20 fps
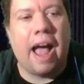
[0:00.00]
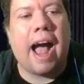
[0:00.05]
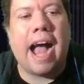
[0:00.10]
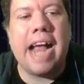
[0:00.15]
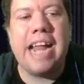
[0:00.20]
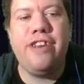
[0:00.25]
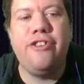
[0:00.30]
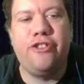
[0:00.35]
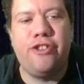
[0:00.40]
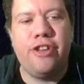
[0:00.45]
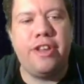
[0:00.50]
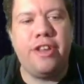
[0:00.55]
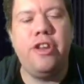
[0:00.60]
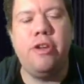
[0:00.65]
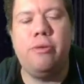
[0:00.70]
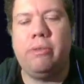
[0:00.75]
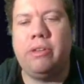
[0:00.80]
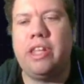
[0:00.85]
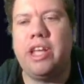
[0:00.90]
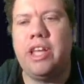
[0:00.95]
I
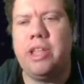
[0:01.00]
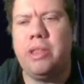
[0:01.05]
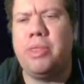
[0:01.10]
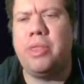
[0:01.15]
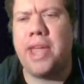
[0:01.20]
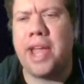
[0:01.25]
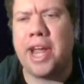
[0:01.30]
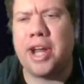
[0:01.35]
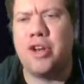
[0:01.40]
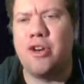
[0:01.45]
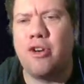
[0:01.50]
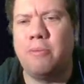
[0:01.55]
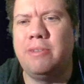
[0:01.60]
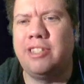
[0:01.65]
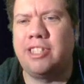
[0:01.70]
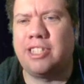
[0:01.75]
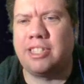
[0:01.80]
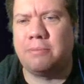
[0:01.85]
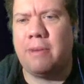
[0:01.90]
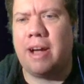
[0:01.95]
genuinely think
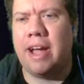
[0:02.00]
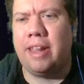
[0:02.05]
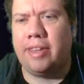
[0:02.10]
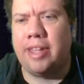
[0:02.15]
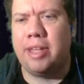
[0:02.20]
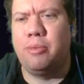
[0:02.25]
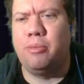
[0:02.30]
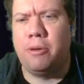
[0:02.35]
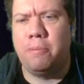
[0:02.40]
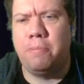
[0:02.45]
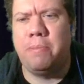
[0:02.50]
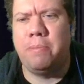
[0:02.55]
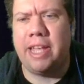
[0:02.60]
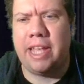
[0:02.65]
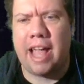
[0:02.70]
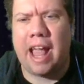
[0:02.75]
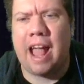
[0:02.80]
Norman Smiley would be